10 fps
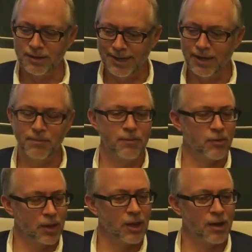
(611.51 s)
team
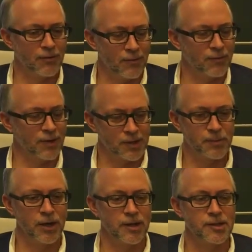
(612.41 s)
with a lot of
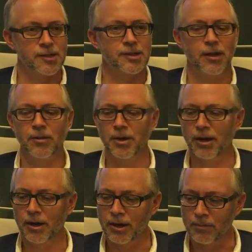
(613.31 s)
experience in South
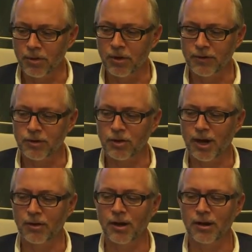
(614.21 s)
America and a proven
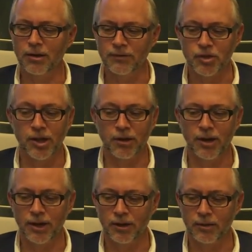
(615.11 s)
track record of
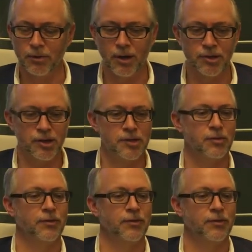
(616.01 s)
generating good projects.